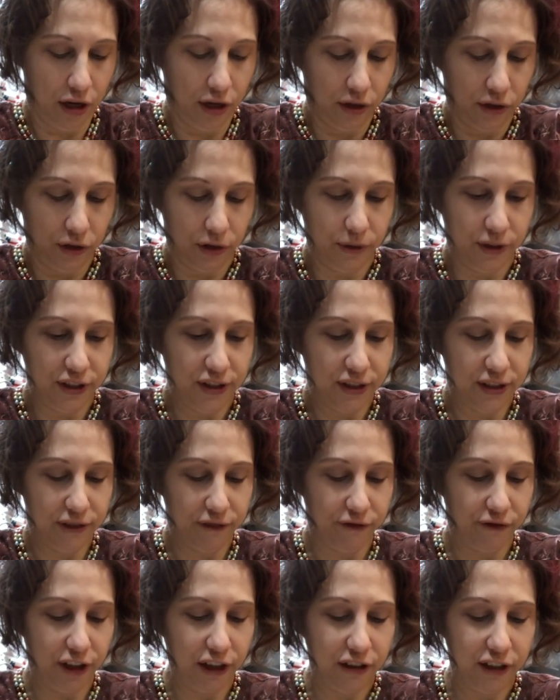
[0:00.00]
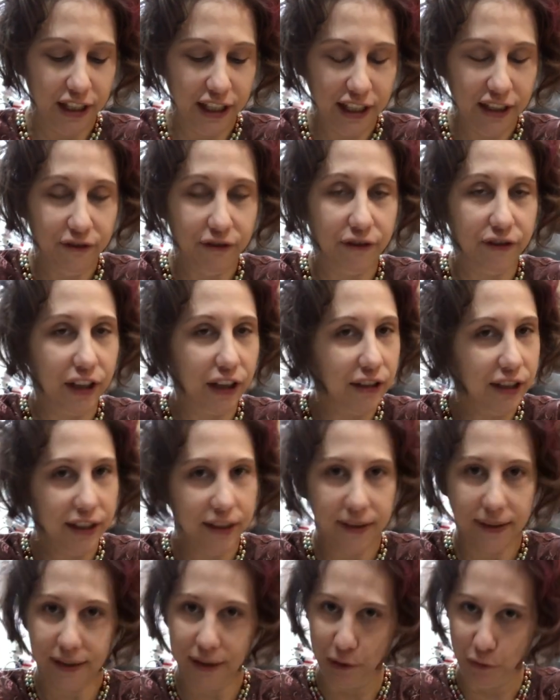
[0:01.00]
So this is a very, very
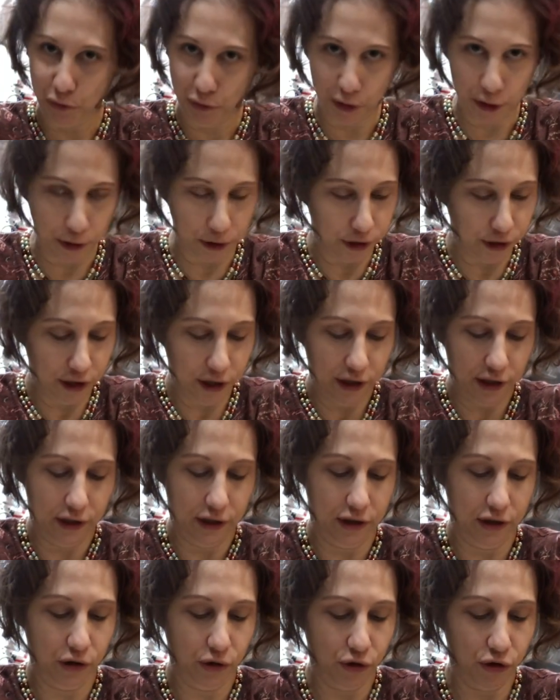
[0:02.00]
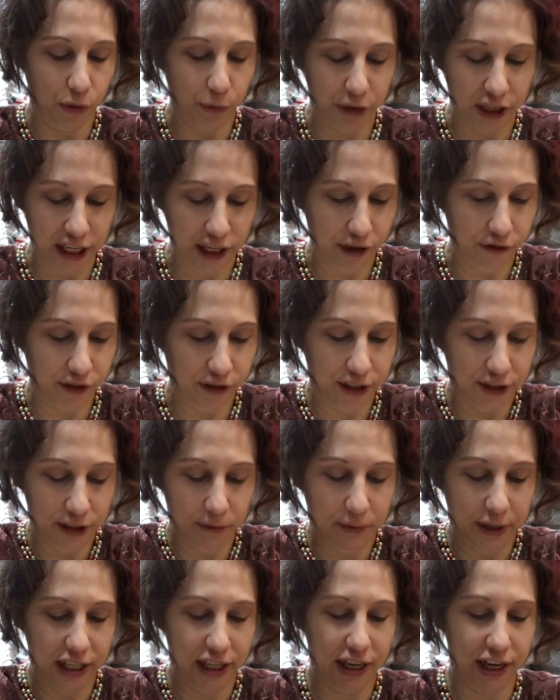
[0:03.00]
simple crumb cake
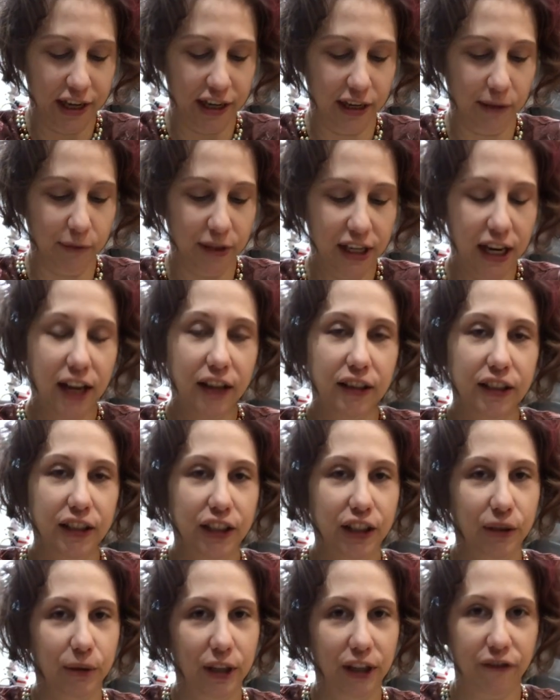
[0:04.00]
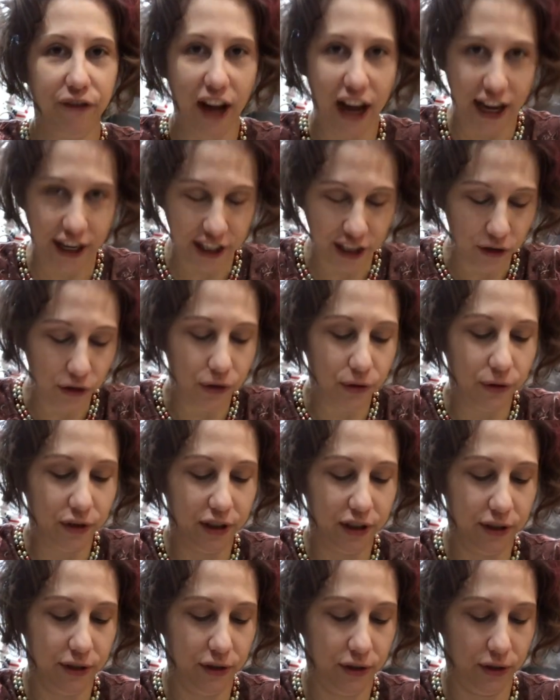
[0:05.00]
recipe, and I'm telling you, if I can do
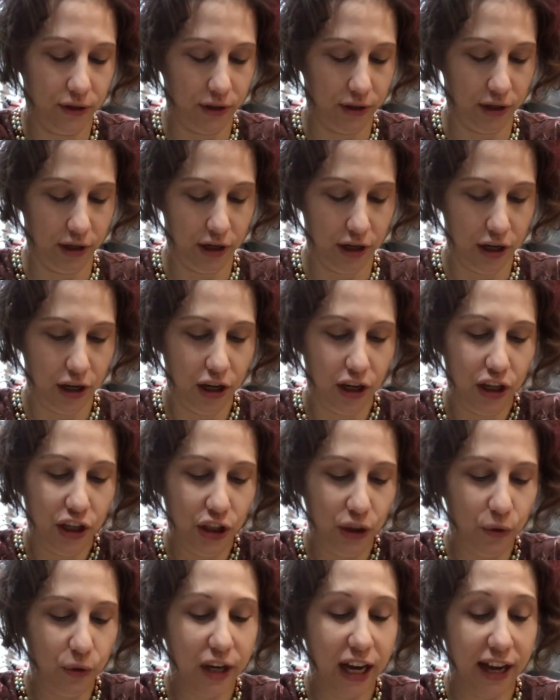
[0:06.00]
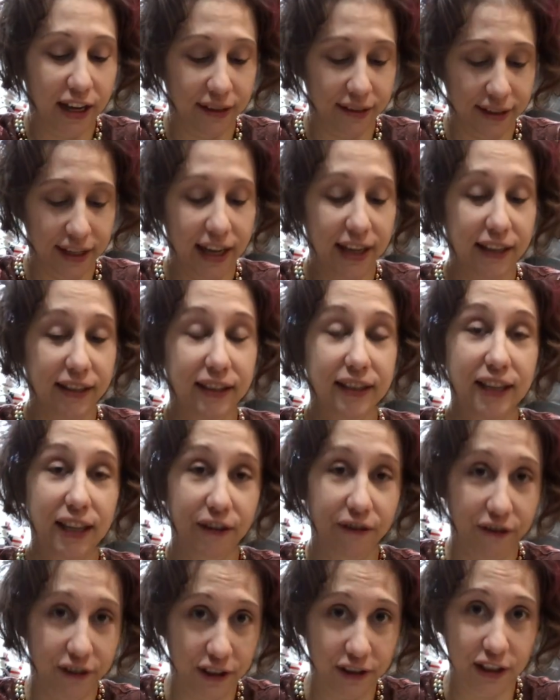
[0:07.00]
this, you guys can
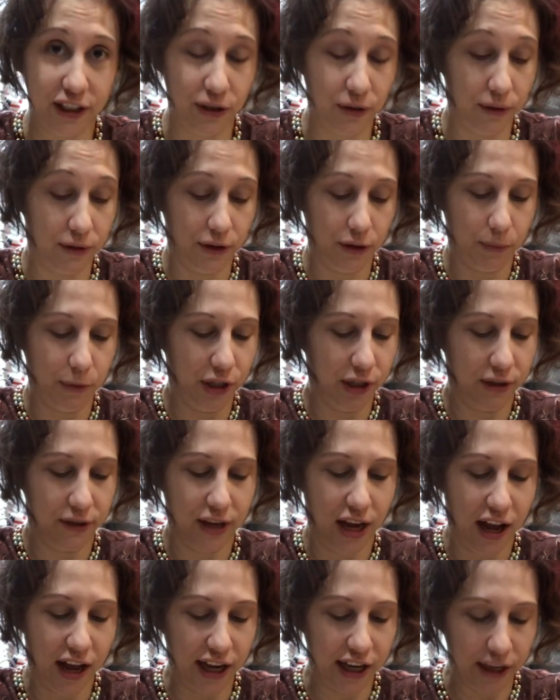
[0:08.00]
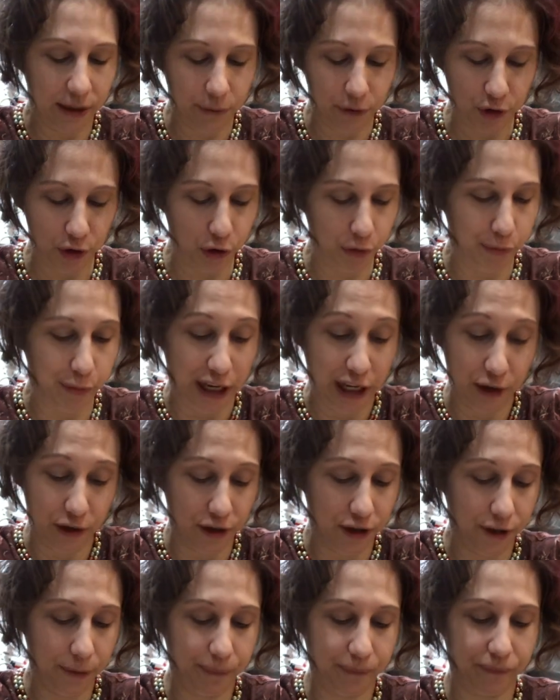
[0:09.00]
definitely do this, because I am no baker.
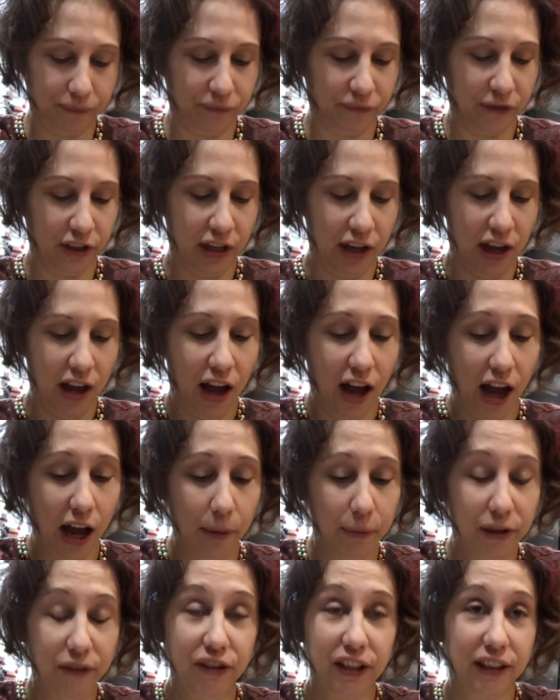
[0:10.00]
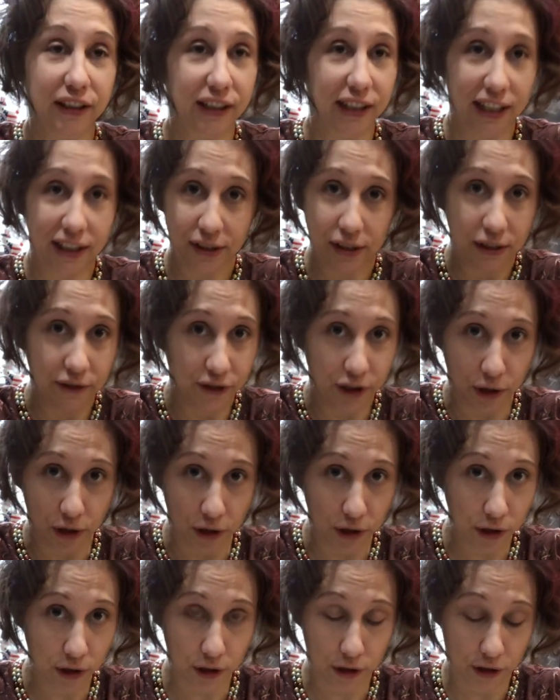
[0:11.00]
I'm even less of a
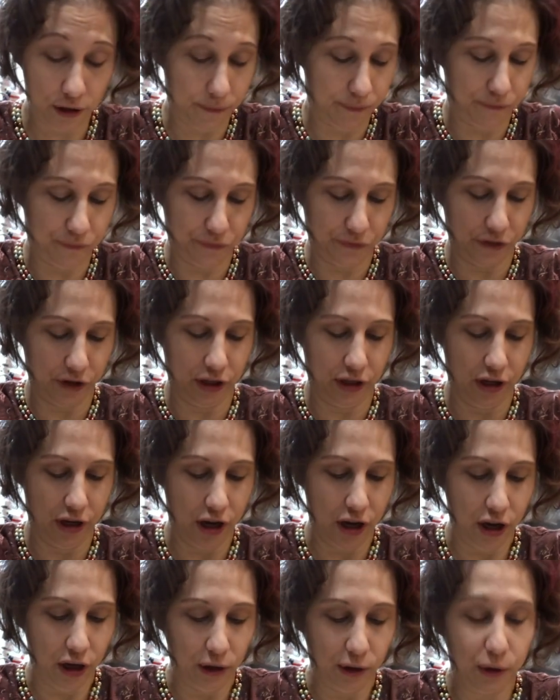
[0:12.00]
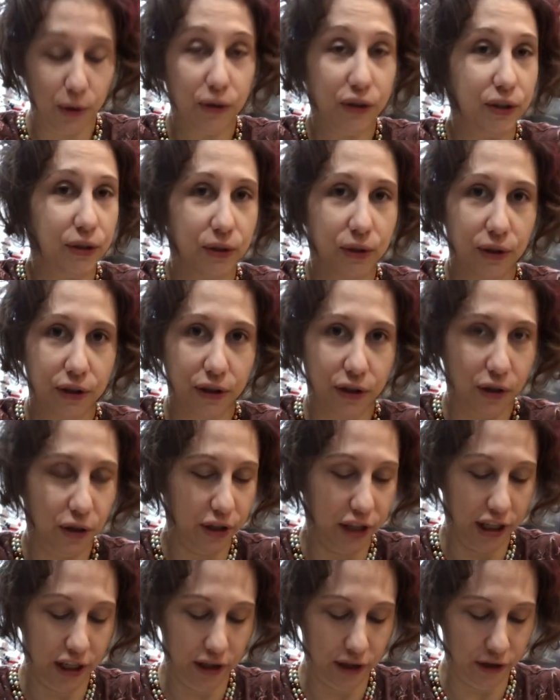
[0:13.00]
cook. Luke does all the
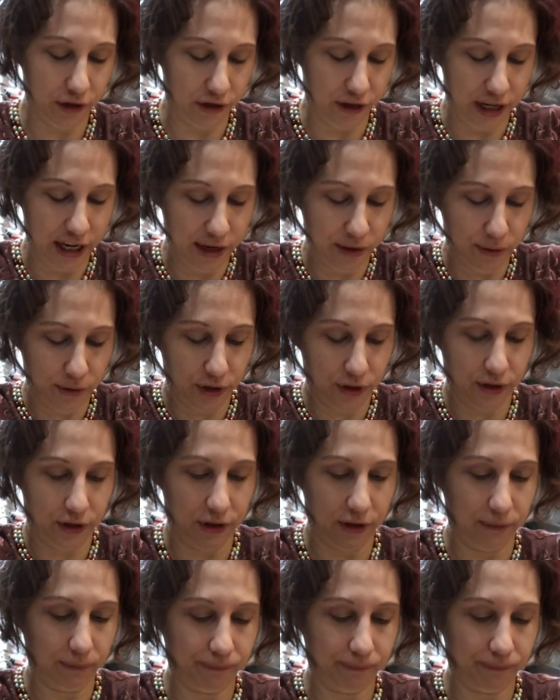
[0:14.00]
cooking in our house.